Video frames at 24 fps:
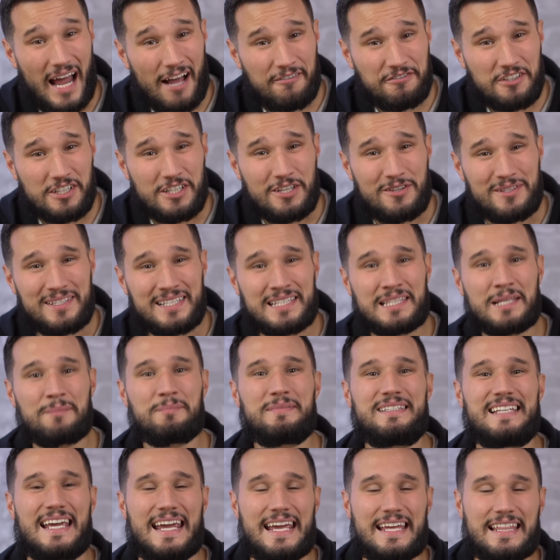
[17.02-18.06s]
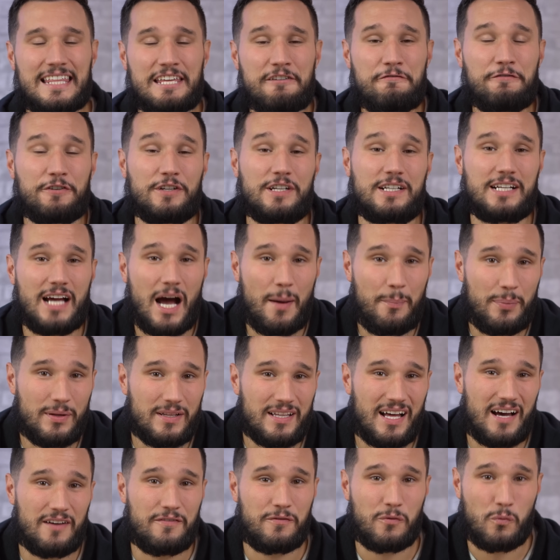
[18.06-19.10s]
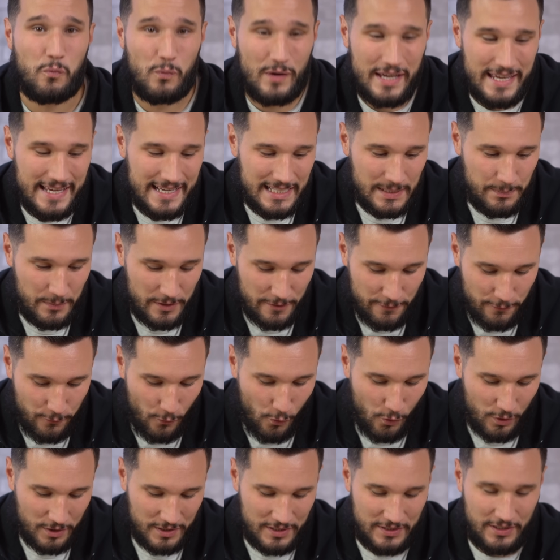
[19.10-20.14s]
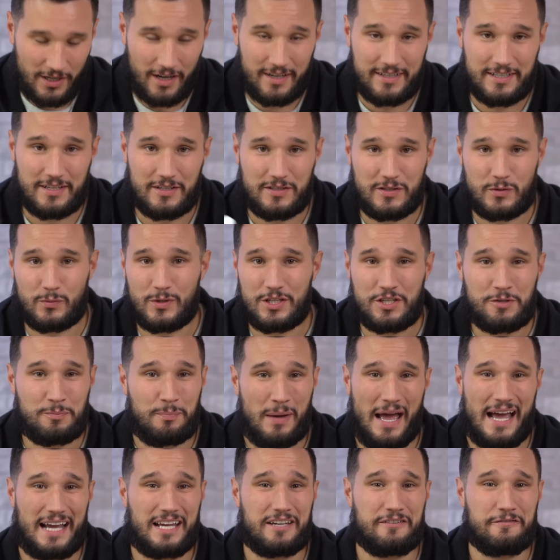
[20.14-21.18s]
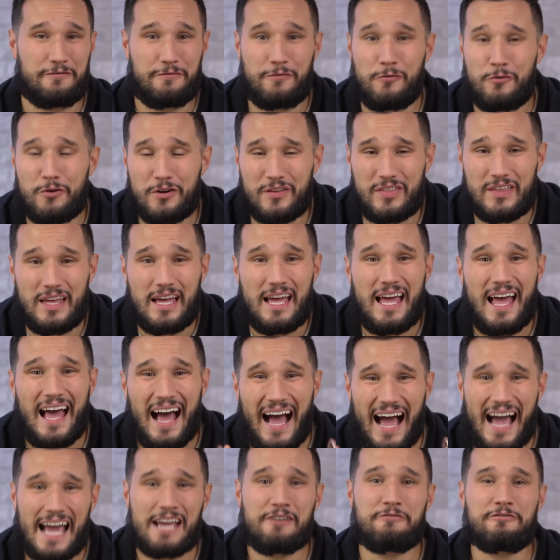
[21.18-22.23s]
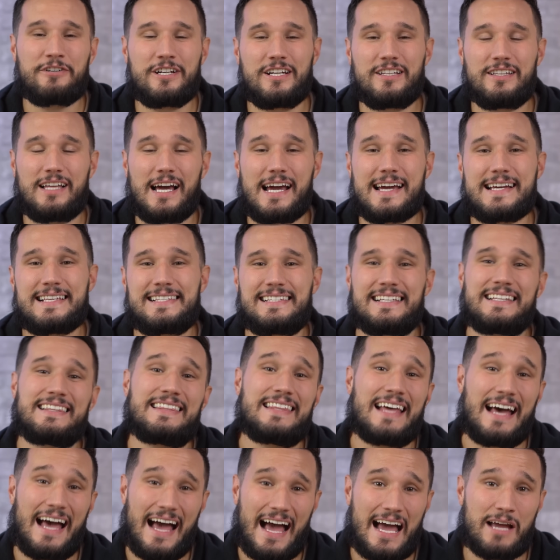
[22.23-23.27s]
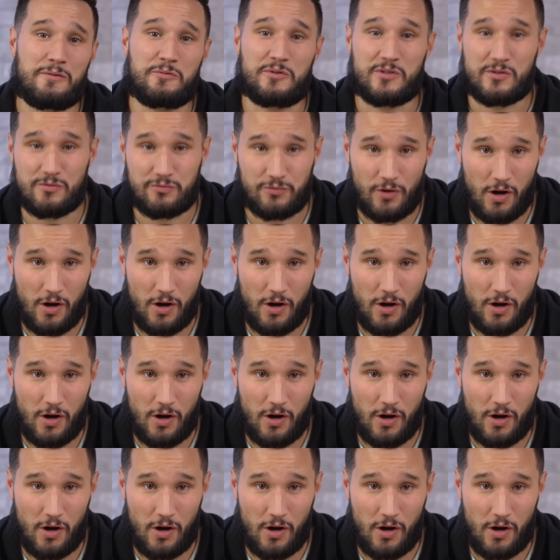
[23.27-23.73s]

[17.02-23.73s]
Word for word: after using them daily for a couple of weeks before starting to switch back and forth, I realized that I was